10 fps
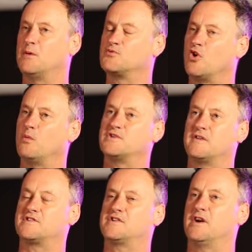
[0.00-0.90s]
He was
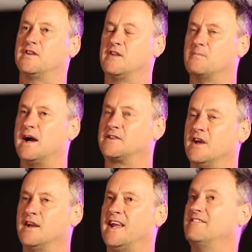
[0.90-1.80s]
always at the side of the
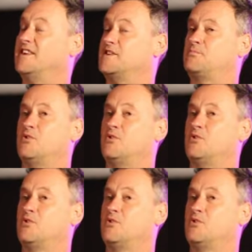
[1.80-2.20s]
mat, even in his